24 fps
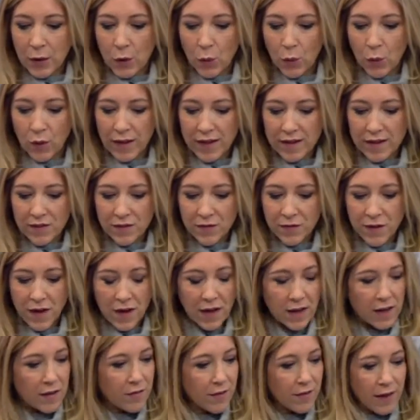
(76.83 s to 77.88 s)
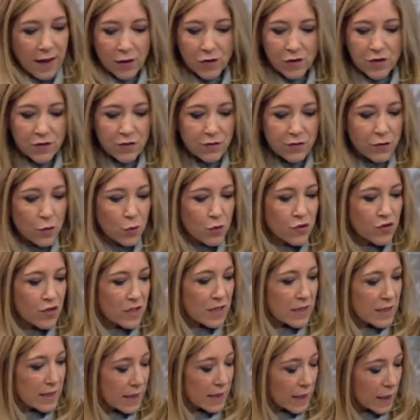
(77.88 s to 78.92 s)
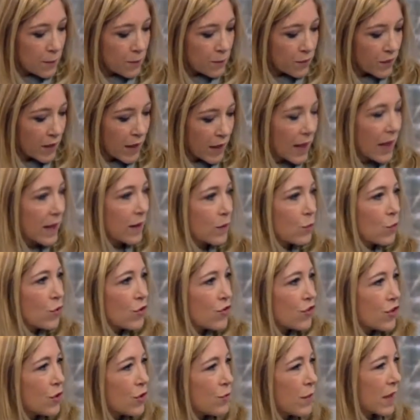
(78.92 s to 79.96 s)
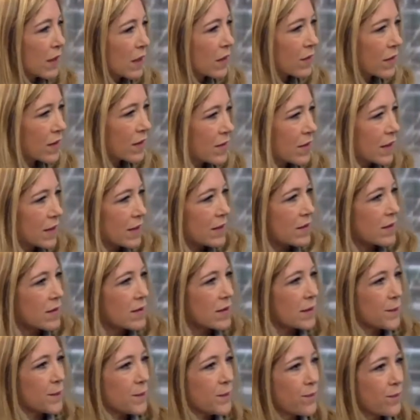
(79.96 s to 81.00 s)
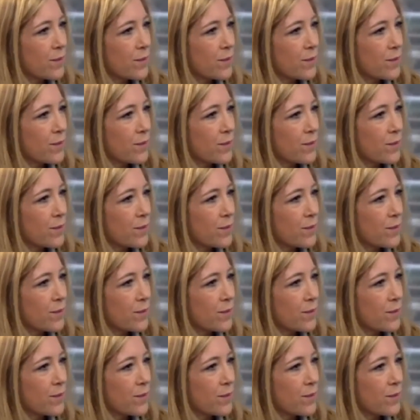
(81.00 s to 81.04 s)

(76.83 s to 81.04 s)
Well, that's 5 out of 40. Alan, what do you make of this list?